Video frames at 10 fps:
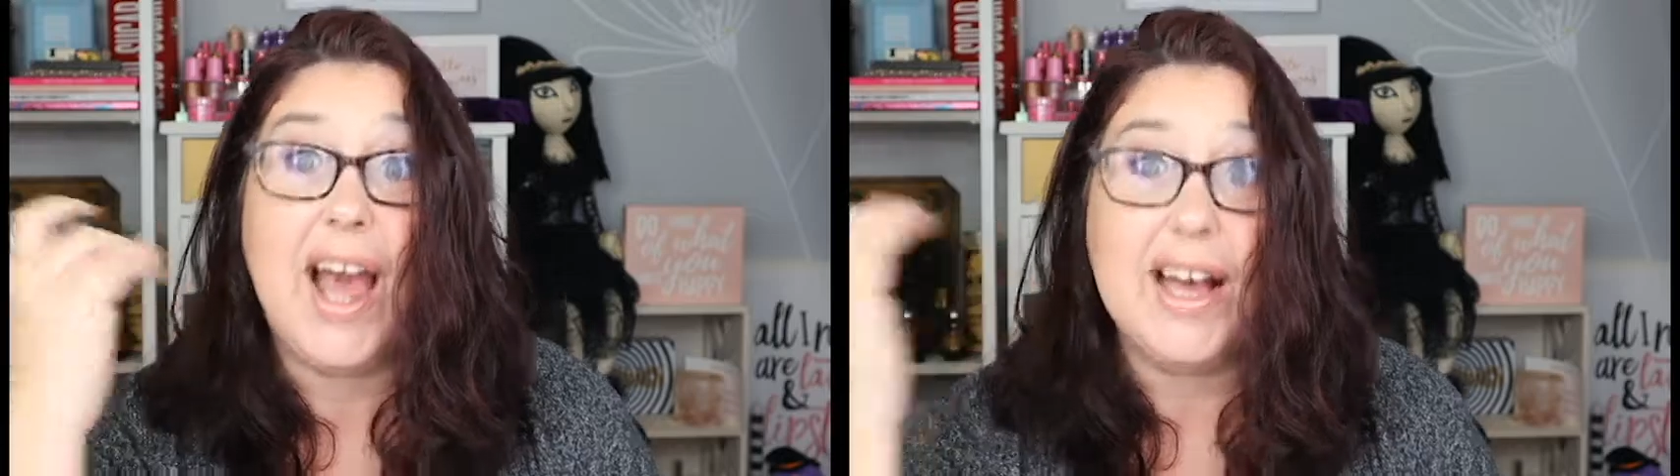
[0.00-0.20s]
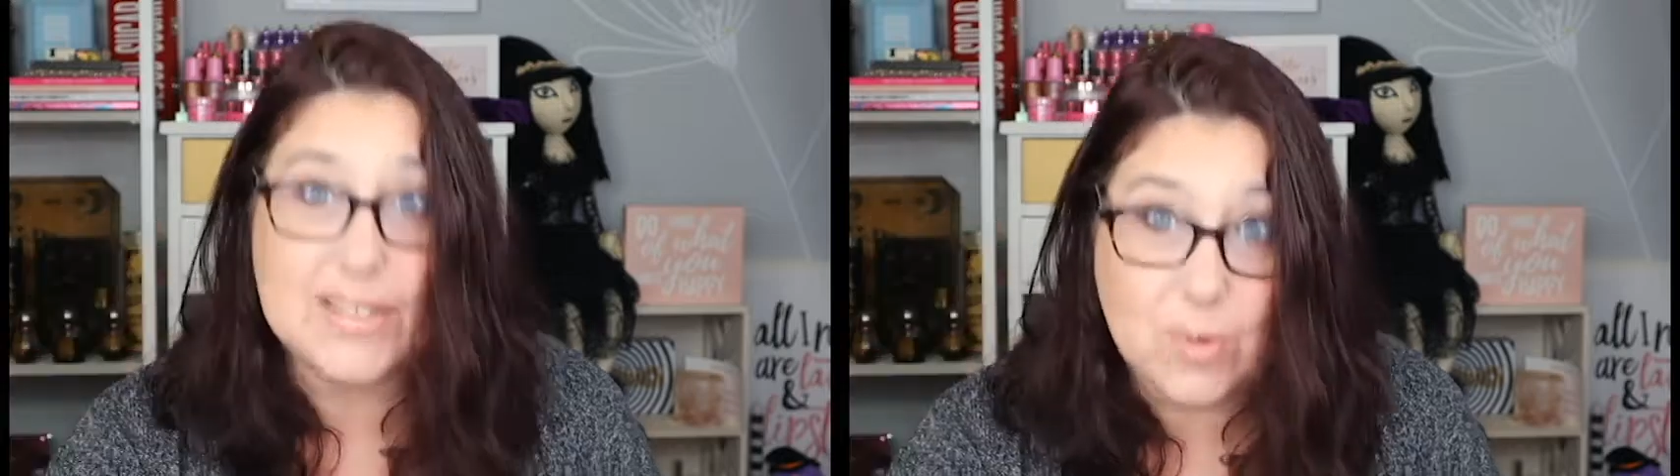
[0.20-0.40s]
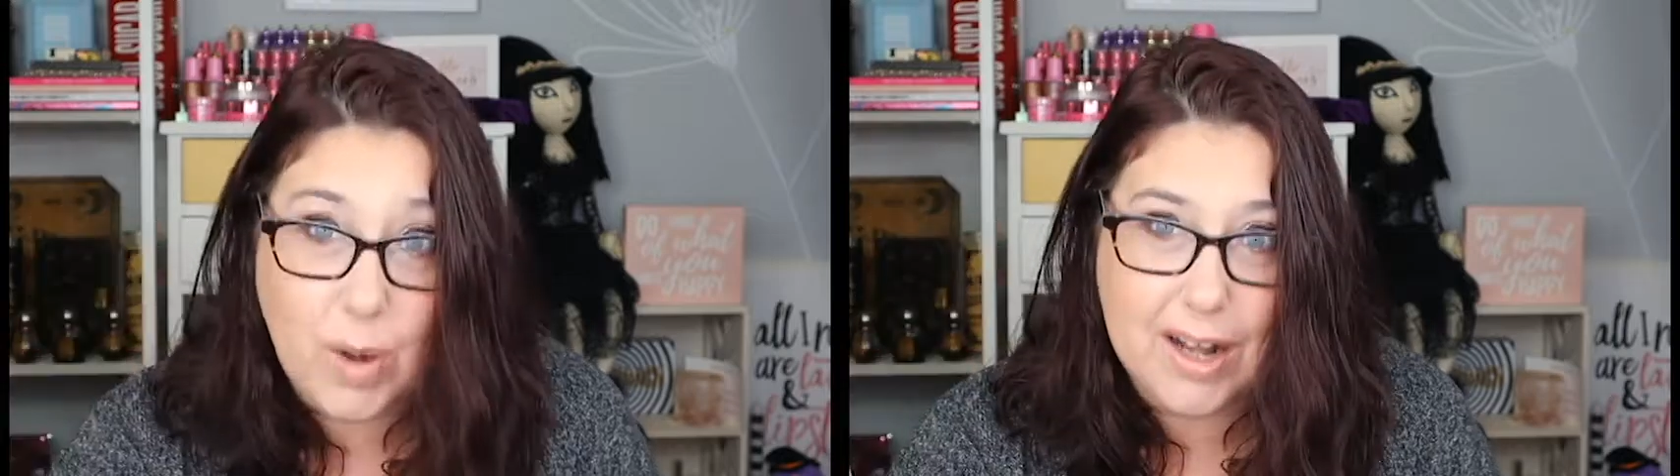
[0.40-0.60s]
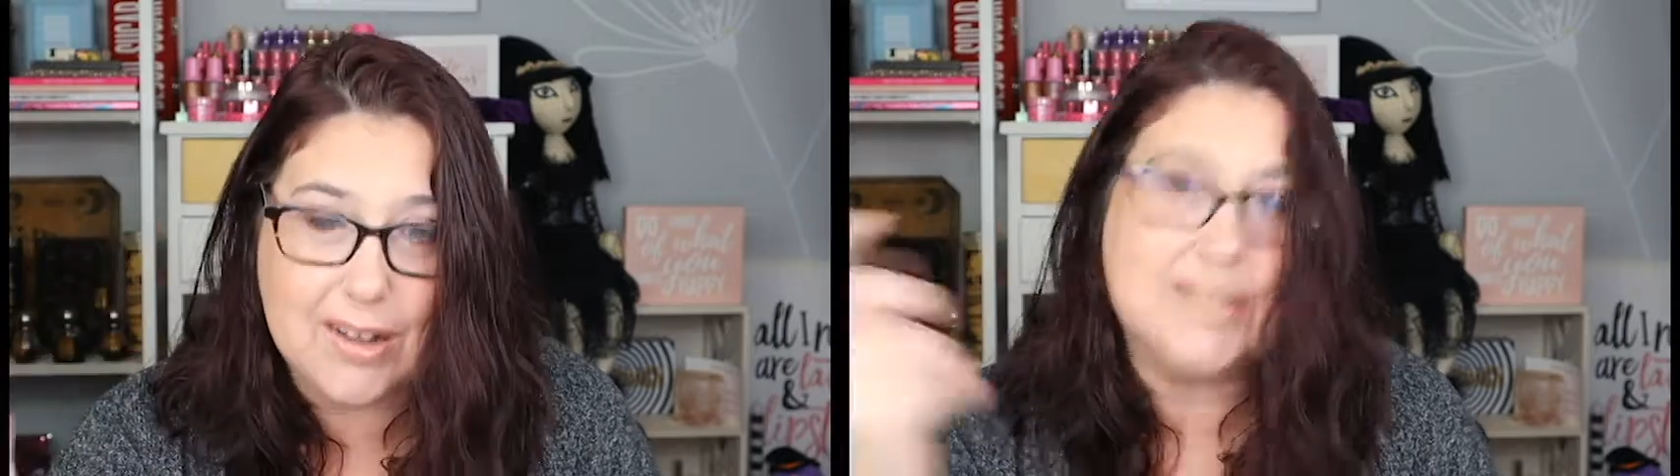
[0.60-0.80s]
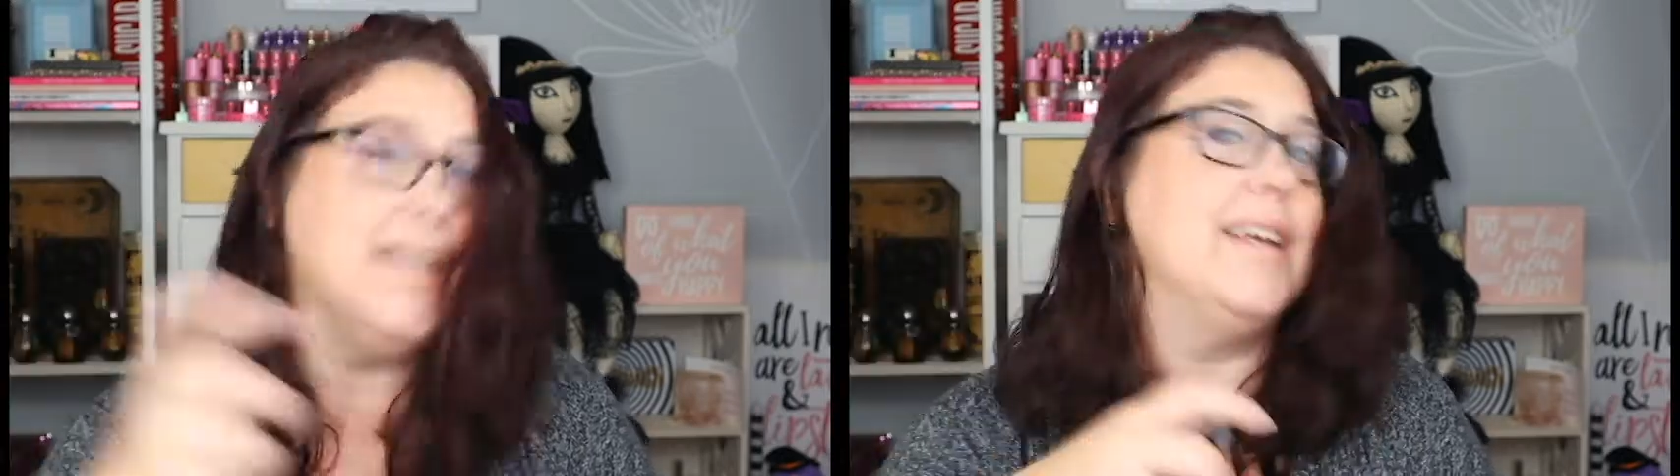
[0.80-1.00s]
as
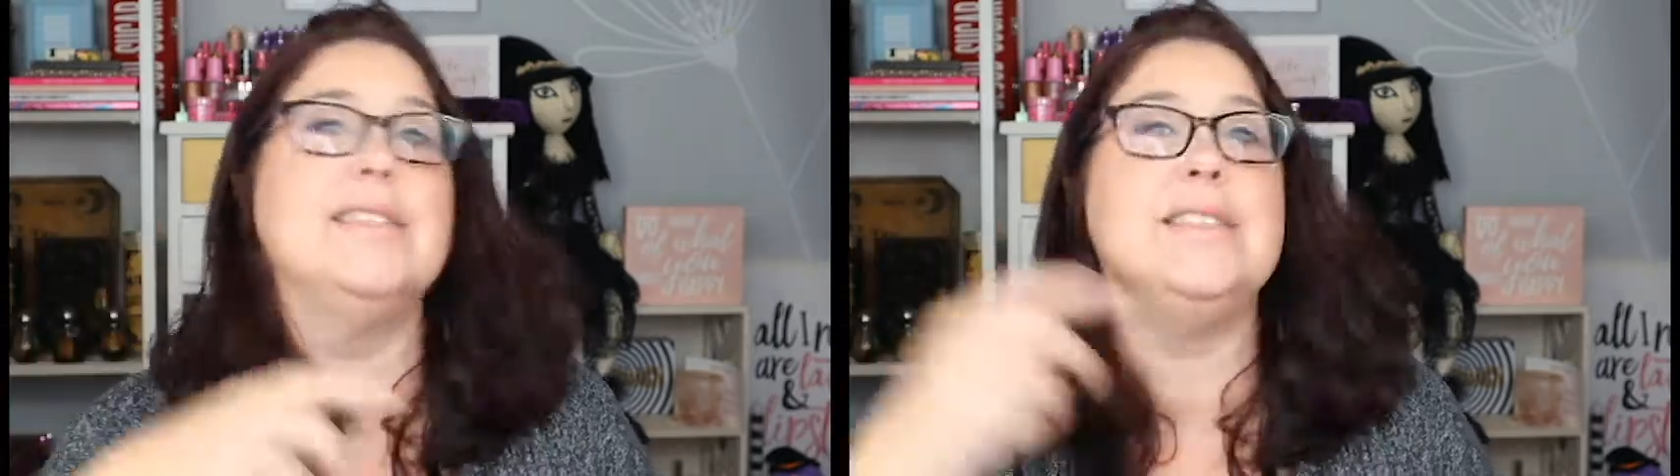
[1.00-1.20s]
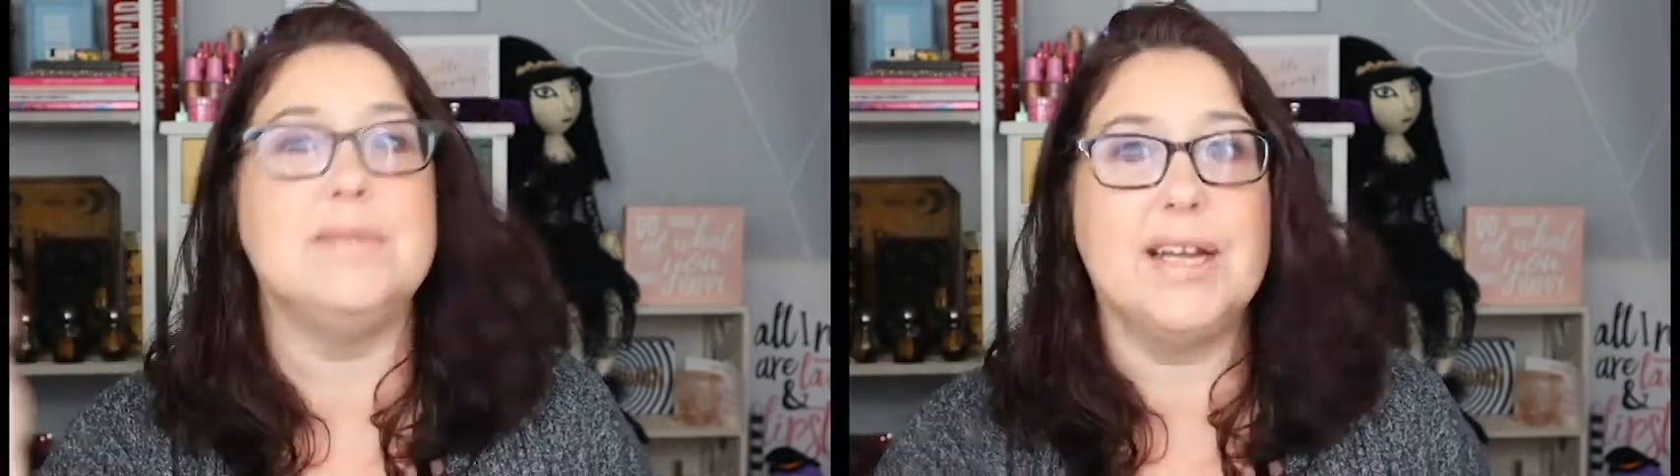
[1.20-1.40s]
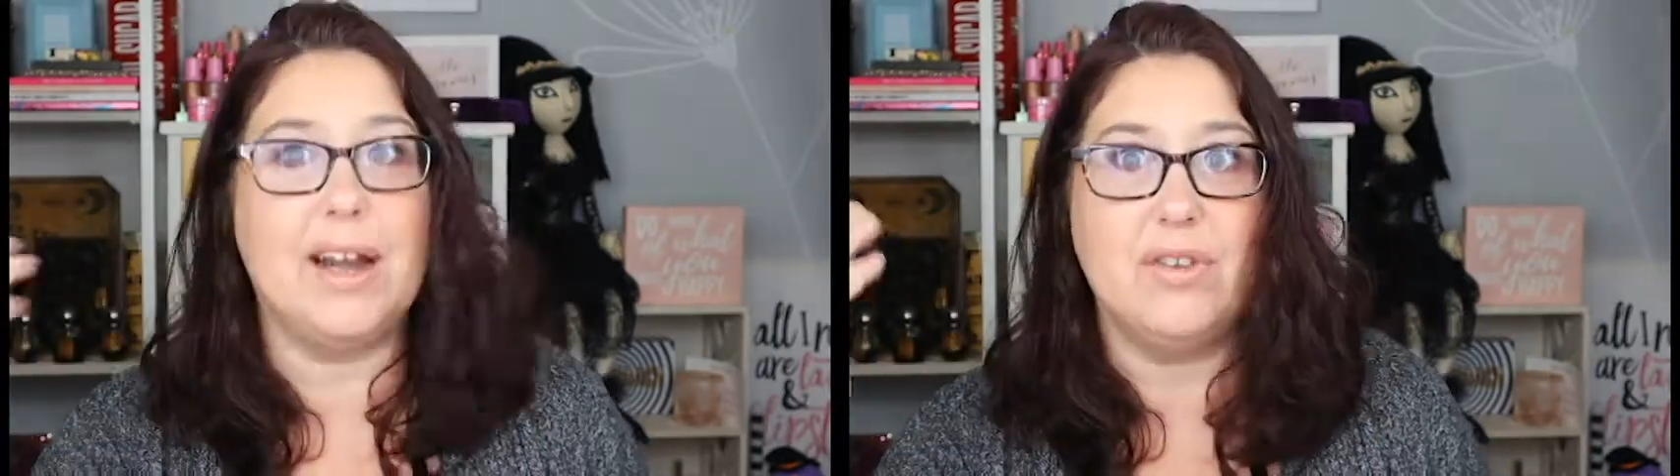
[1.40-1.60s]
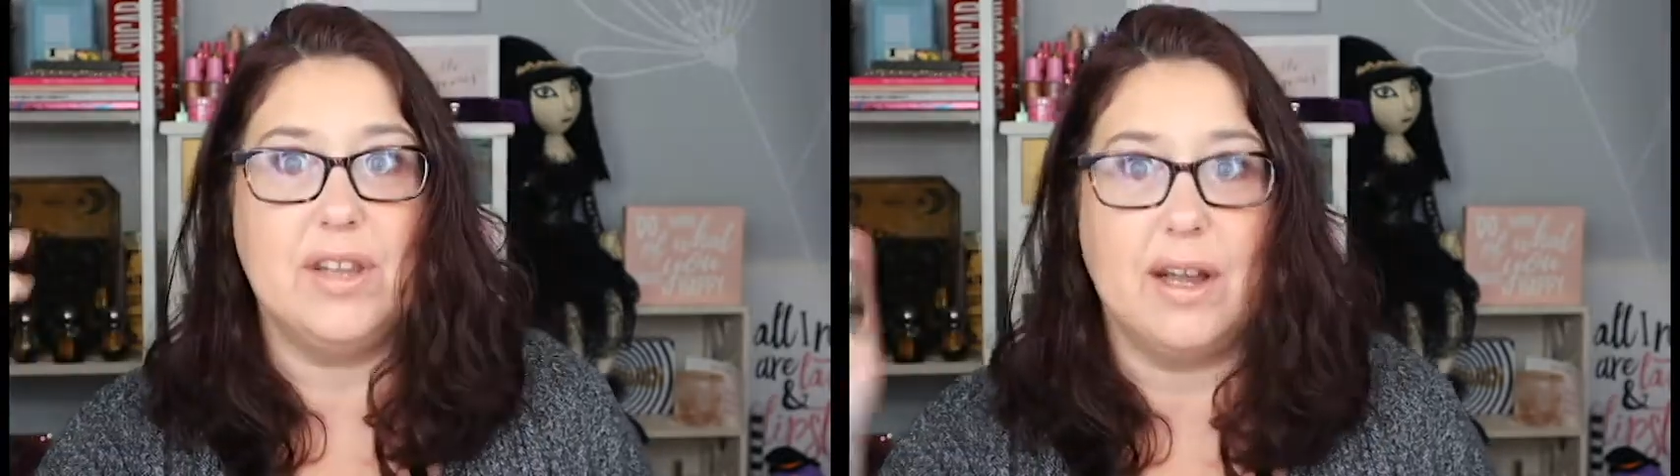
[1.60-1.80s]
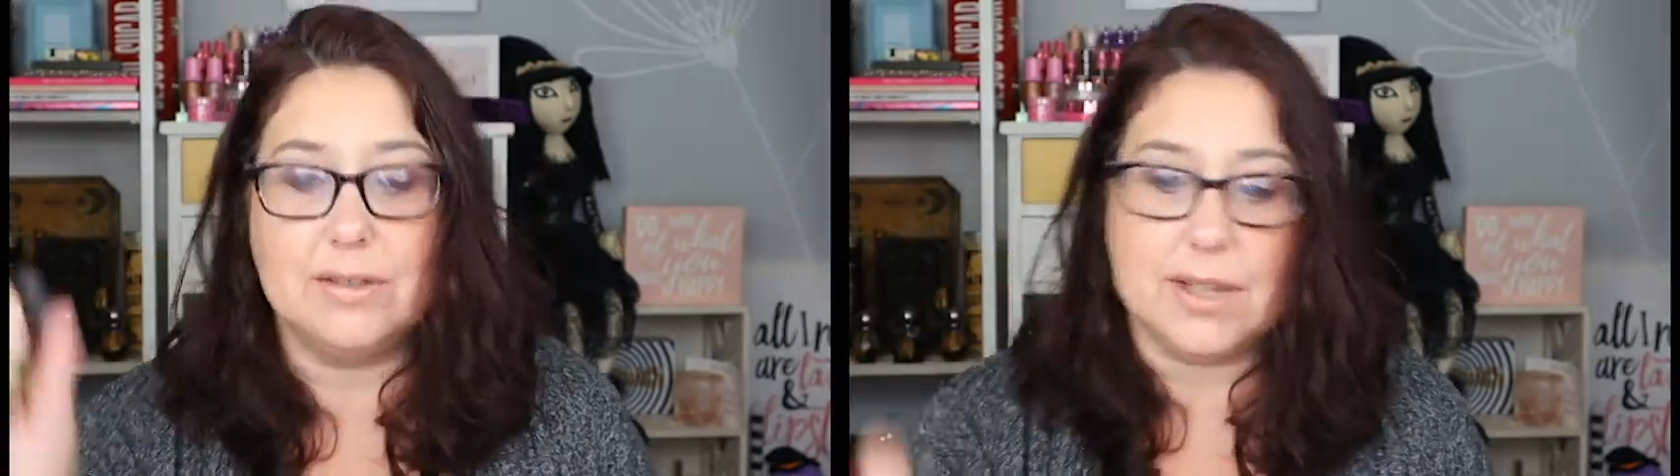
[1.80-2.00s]
well as like it seems like
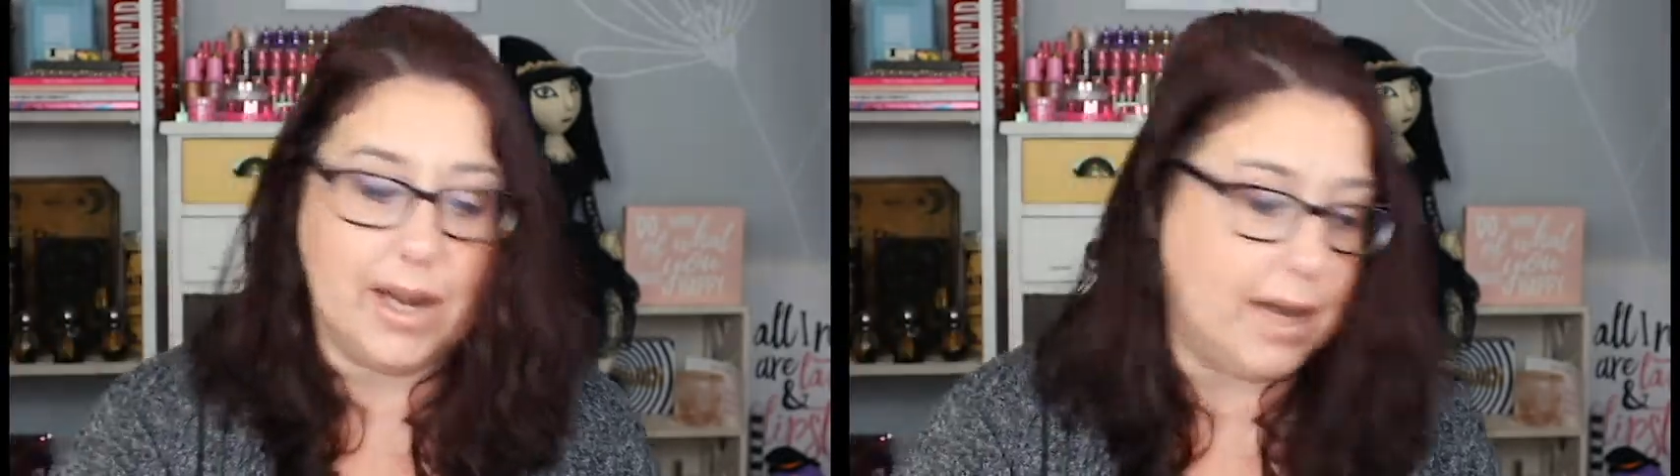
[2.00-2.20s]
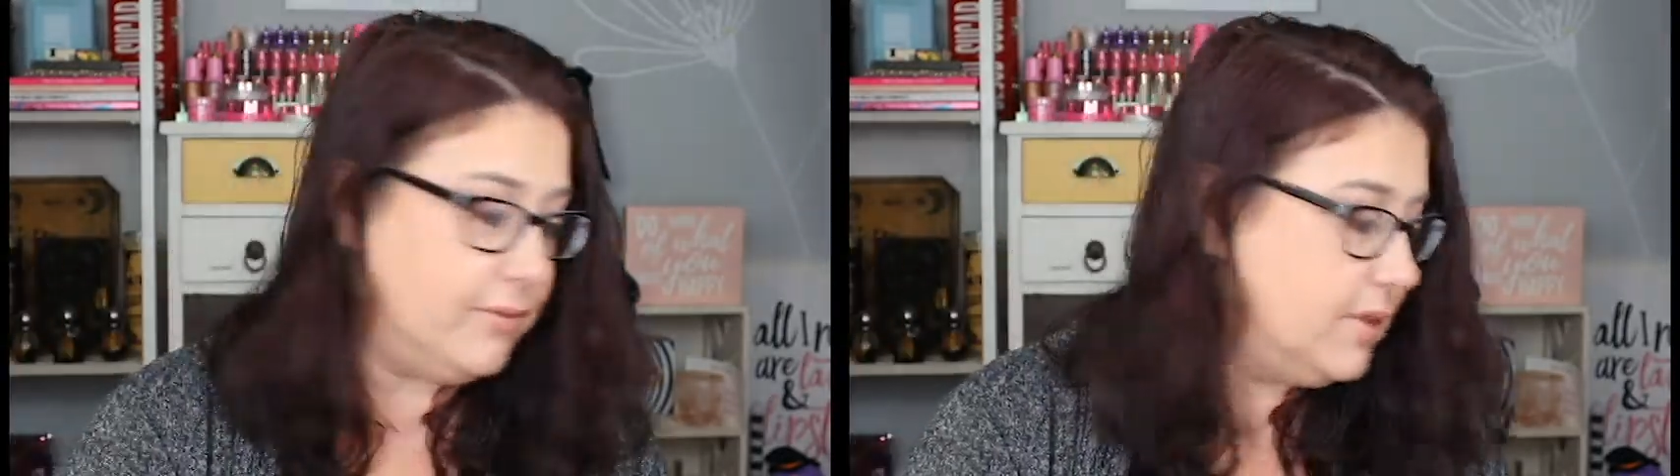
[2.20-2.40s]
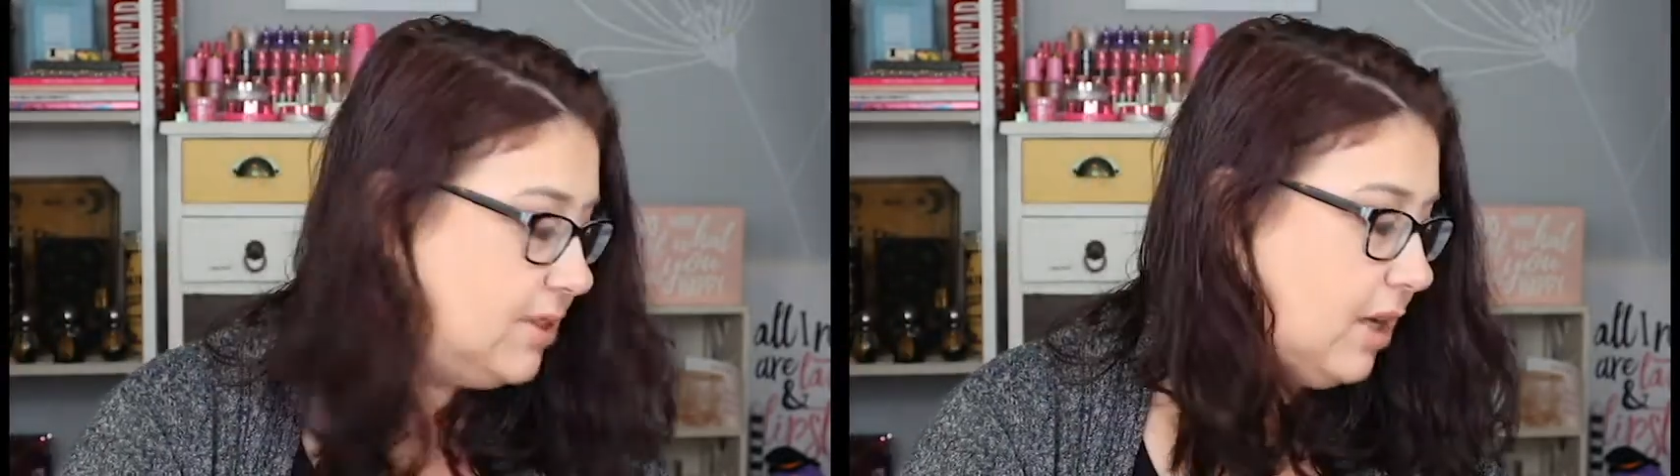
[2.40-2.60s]
everything else I have.